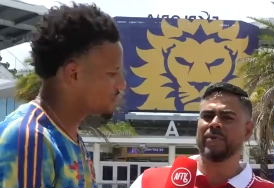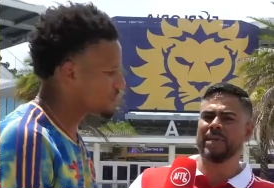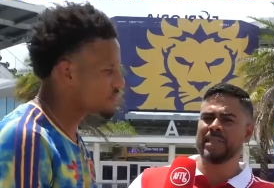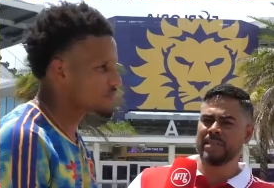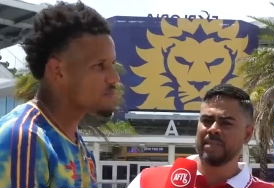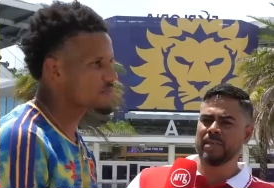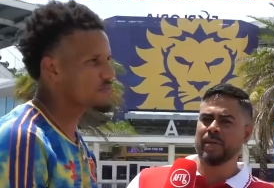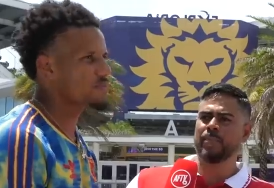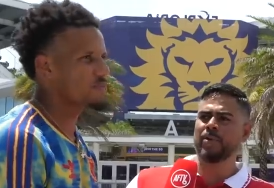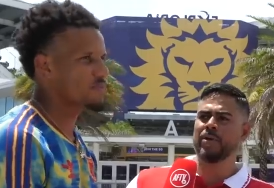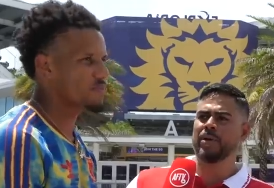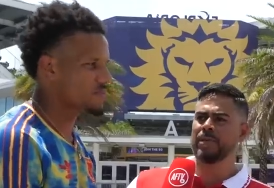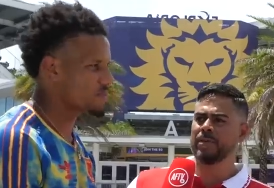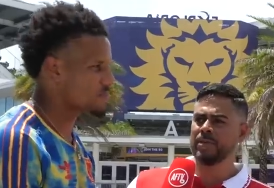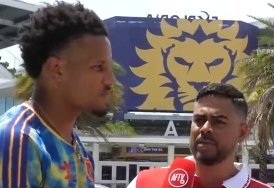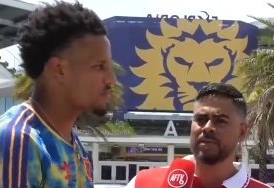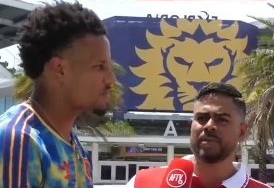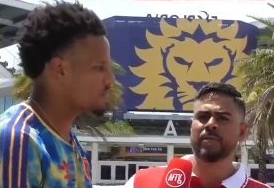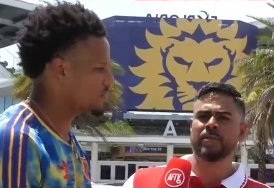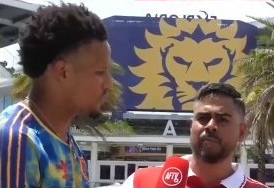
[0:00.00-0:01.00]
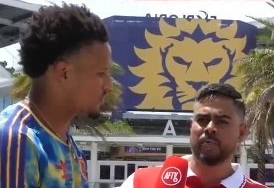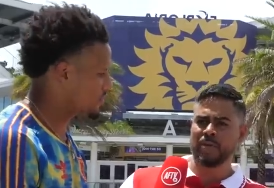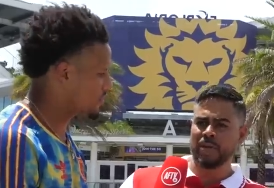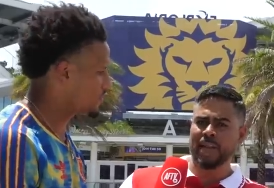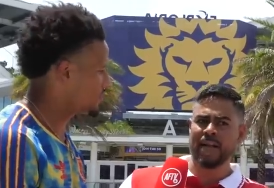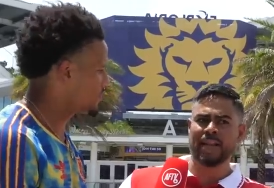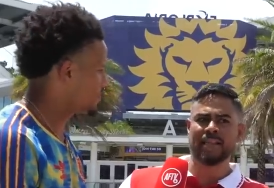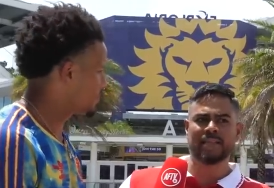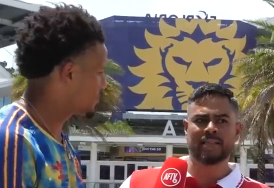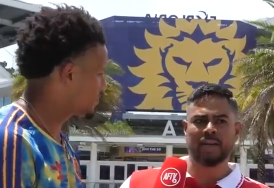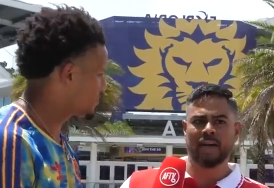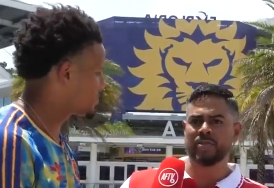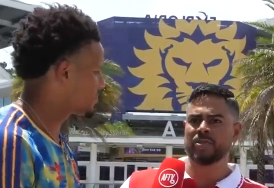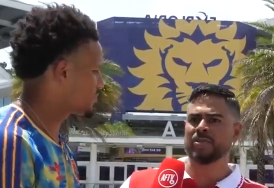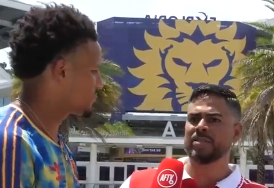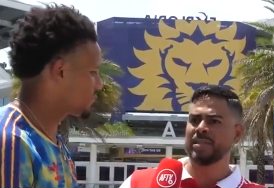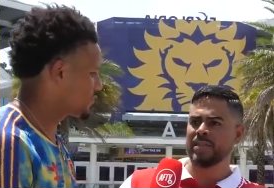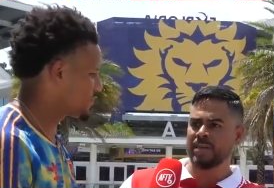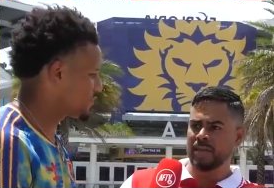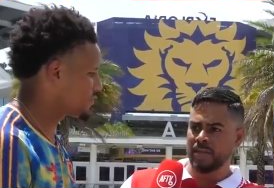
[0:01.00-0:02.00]
Speaker 1: reason to put put
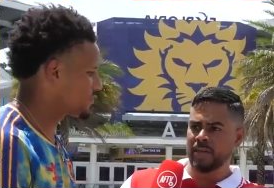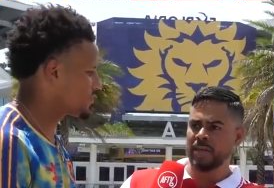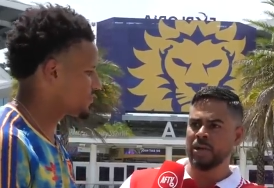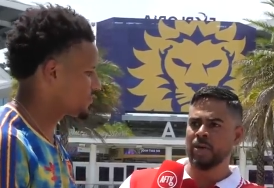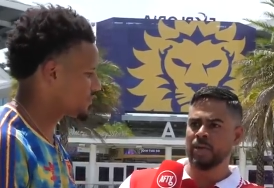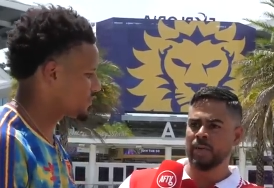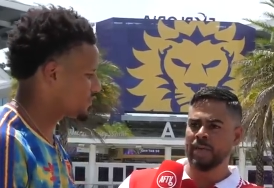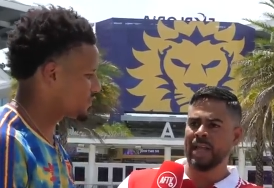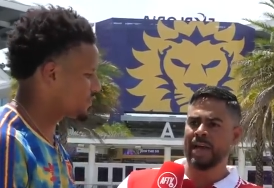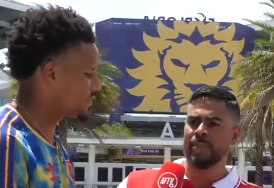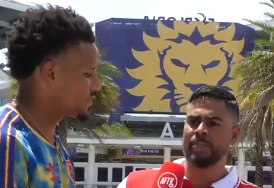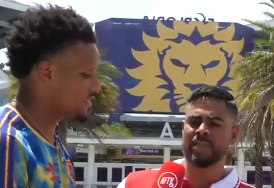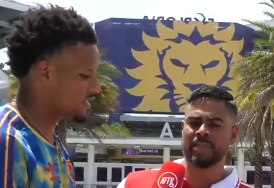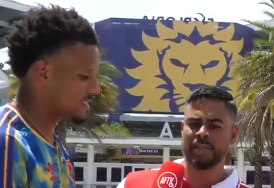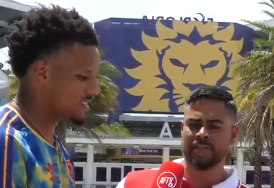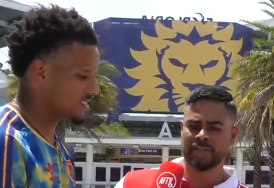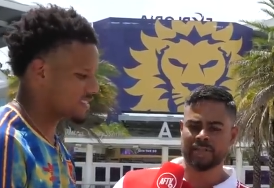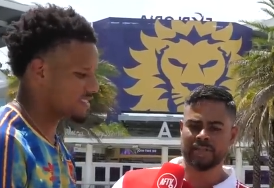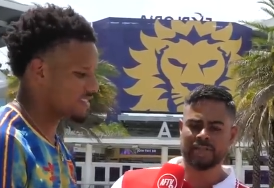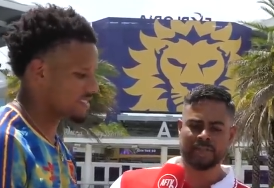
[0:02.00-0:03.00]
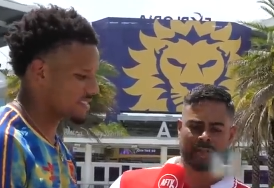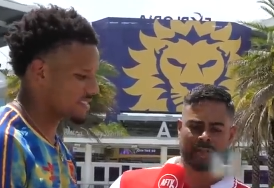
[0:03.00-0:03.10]
Alexandra, uh, you know, in that position.